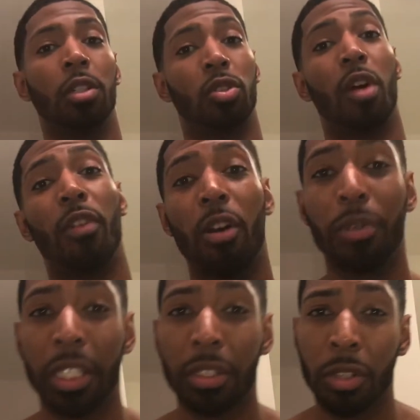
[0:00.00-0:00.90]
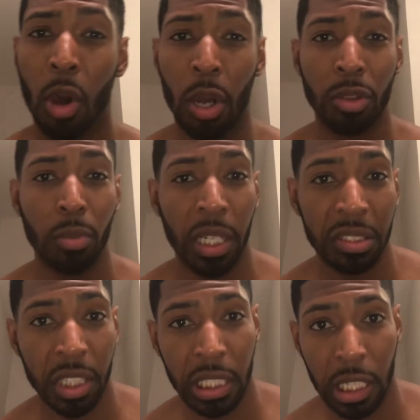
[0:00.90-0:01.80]
So I've already gone through my
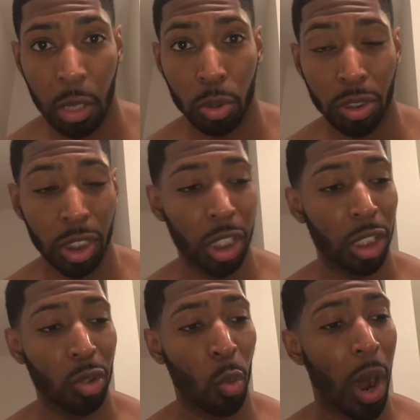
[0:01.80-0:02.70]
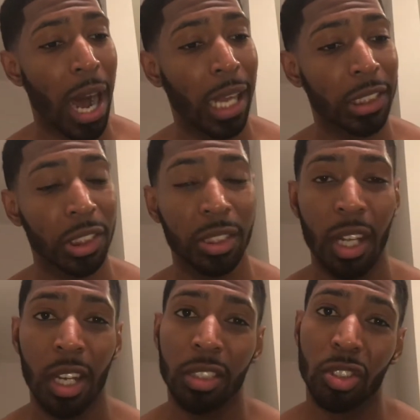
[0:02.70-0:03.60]
skincare routine, wash,
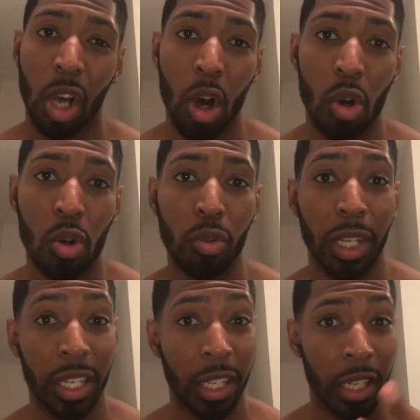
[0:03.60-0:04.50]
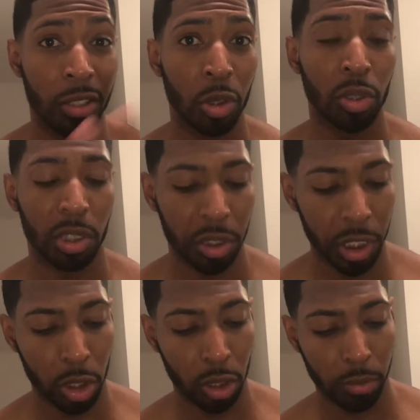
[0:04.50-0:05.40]
tone, and use the
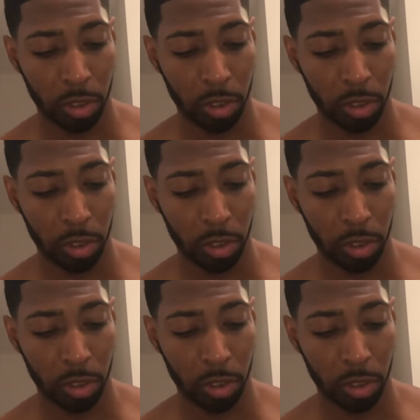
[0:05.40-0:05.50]
serum.